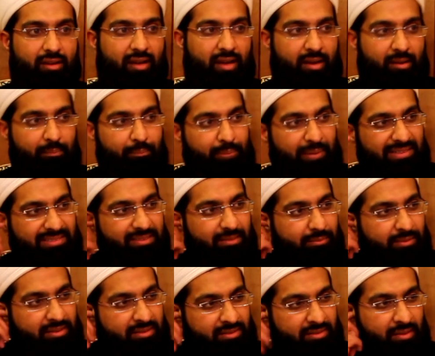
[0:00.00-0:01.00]
And
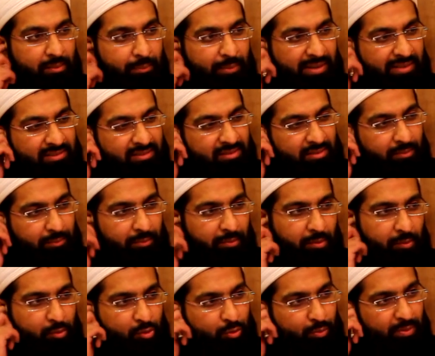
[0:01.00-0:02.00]

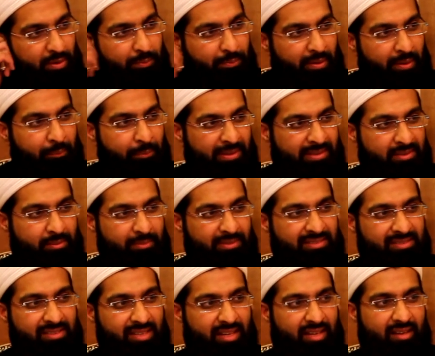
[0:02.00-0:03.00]
to be
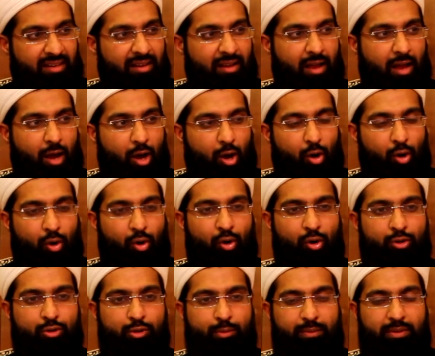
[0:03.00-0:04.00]
pessimistic
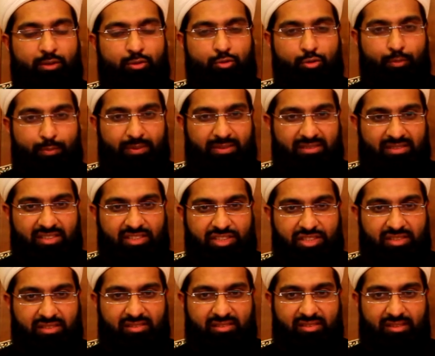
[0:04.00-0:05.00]
or to be
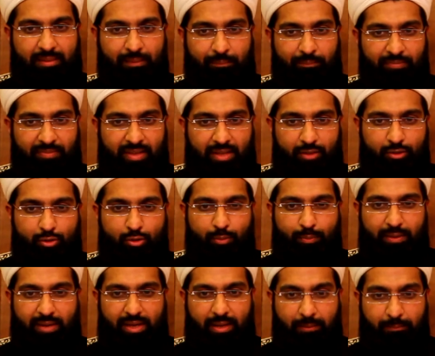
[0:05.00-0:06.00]
superstitious is to
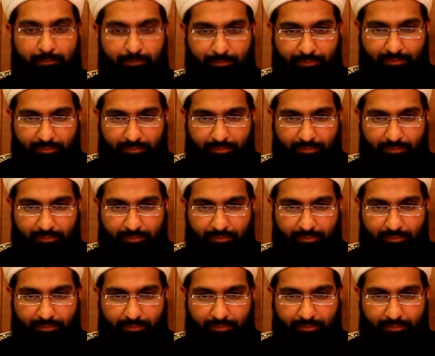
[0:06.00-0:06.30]
be